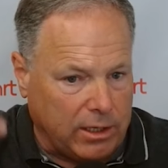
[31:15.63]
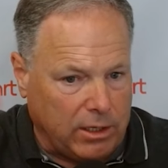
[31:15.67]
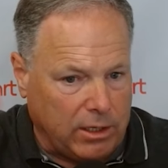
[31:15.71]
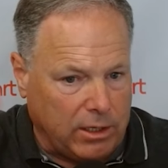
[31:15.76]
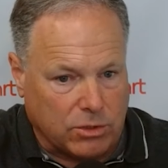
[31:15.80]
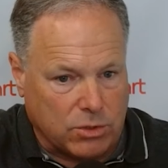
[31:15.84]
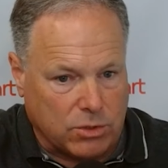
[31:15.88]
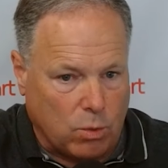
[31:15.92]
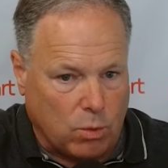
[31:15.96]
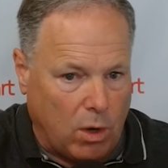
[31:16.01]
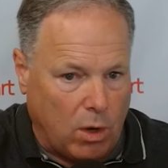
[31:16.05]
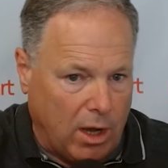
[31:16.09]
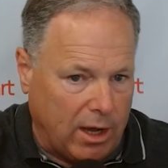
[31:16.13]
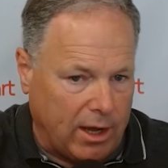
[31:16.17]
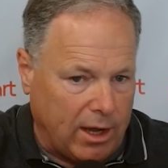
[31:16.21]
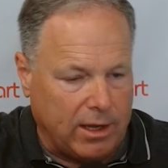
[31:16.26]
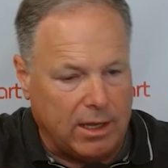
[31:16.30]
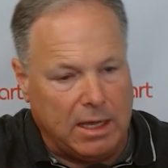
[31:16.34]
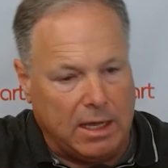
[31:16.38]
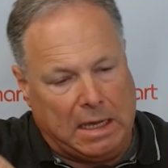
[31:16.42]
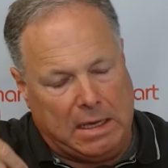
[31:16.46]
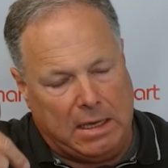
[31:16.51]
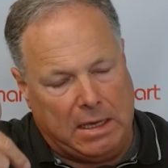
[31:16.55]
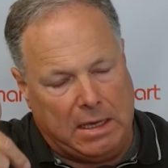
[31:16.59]
Here's why
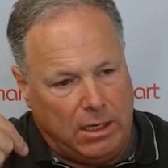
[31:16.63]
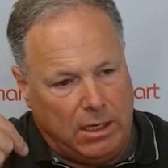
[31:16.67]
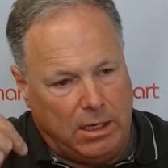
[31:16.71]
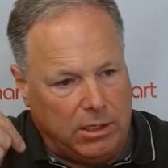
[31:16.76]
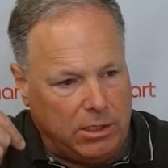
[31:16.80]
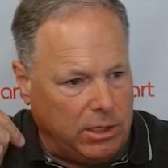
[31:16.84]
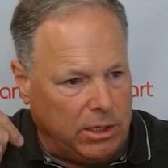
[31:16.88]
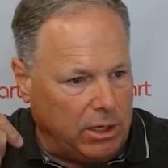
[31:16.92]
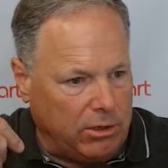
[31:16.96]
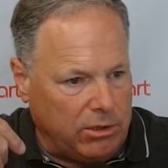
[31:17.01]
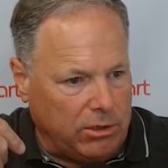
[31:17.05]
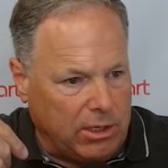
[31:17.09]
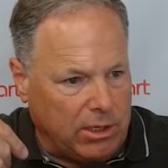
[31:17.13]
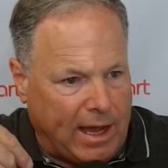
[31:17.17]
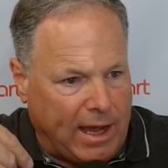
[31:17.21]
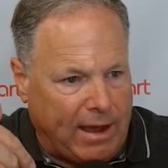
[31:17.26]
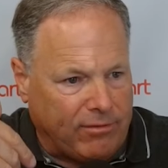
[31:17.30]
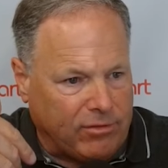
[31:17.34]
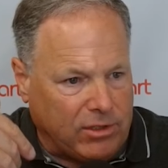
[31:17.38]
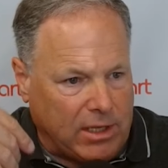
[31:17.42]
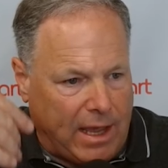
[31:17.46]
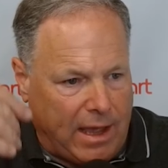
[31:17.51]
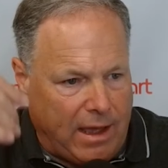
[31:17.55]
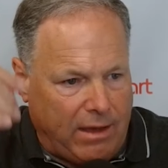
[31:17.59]
you know you
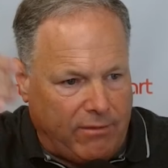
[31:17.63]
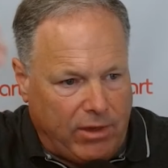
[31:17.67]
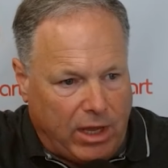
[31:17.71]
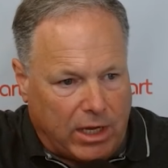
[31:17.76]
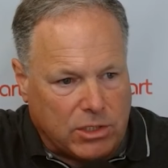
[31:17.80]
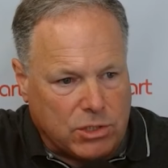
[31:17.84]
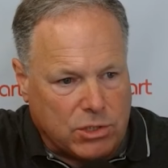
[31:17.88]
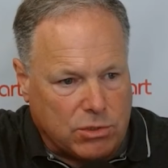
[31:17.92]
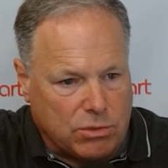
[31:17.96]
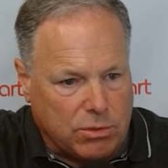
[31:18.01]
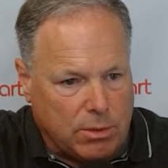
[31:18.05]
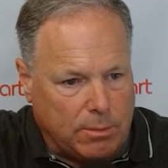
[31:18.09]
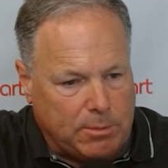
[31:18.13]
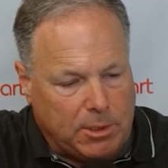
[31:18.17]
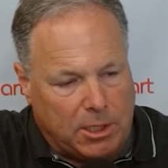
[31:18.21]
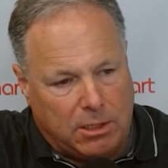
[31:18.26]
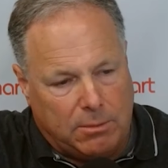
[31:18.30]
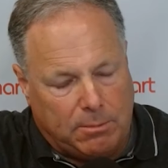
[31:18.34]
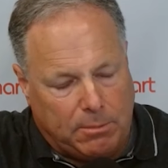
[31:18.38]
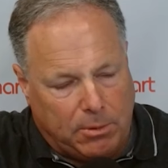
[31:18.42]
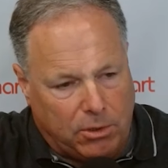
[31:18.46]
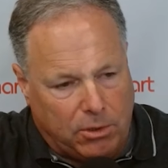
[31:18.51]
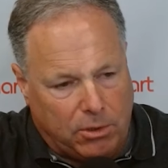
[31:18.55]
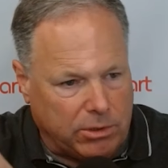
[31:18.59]
have to have extra
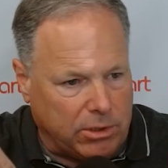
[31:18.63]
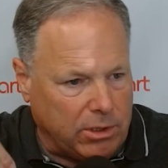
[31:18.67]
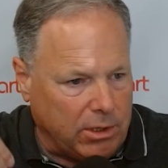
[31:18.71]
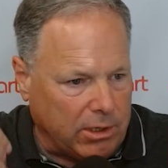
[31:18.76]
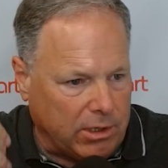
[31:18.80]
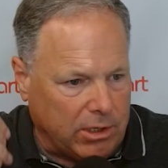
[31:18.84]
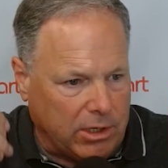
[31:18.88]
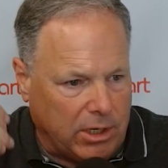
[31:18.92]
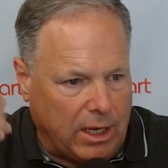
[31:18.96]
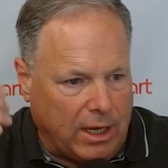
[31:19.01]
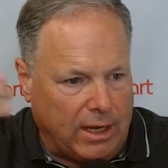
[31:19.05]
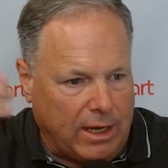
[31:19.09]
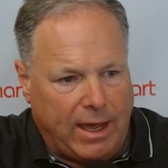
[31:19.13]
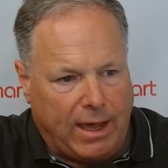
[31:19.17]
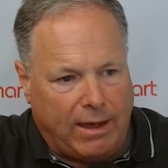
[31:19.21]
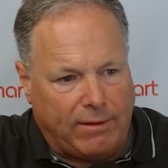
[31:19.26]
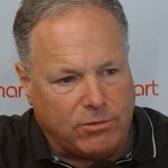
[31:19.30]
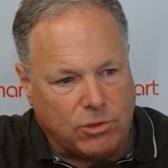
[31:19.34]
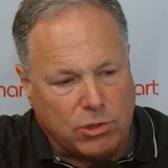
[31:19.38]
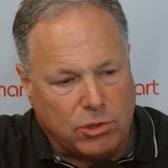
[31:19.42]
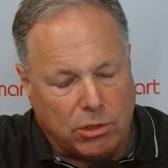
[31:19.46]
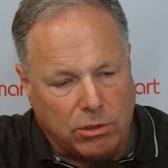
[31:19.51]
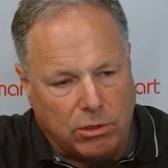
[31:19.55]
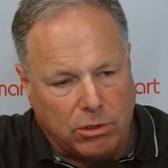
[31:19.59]
people you're going to have
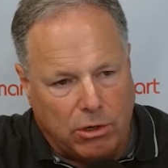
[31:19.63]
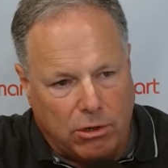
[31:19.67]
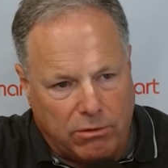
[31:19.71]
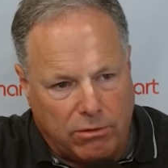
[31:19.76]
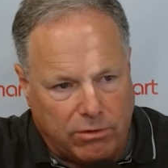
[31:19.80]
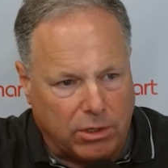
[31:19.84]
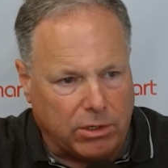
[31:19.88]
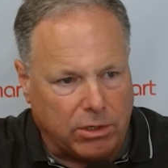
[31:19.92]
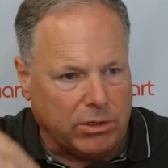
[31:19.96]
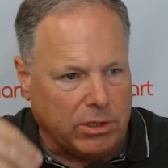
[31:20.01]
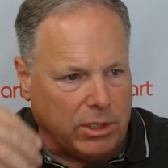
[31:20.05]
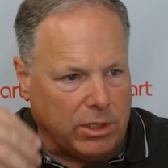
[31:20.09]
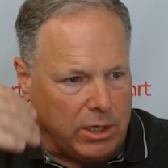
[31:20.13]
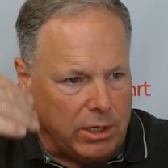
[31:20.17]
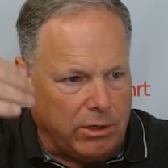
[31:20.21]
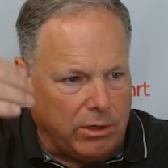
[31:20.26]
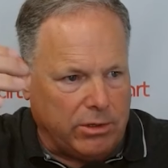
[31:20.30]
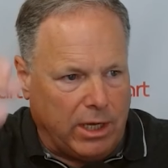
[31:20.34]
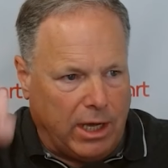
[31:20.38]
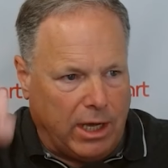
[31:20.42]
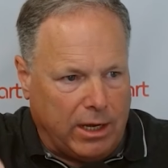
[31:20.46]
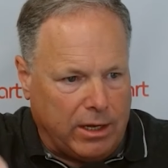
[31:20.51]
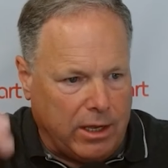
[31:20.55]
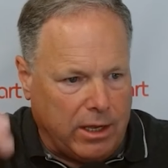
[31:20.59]
turnover you know
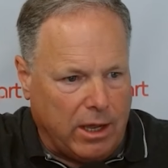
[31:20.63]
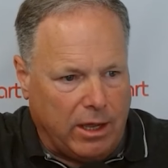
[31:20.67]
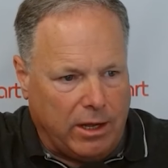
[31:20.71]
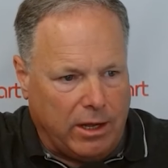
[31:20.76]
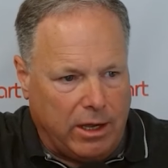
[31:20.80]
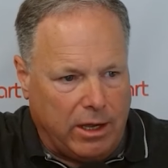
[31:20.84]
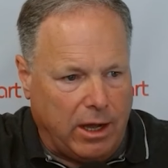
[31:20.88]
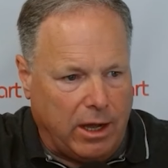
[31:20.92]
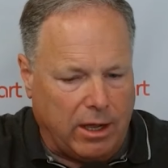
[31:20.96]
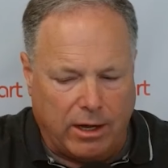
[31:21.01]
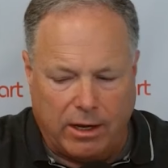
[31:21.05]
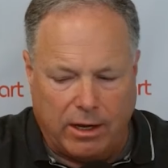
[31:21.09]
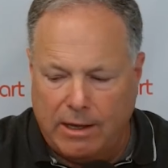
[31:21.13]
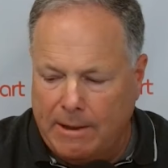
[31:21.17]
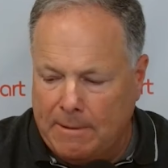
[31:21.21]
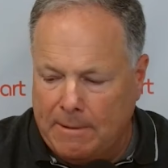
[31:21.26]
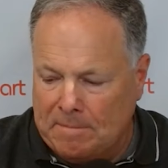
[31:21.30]
yada yada yada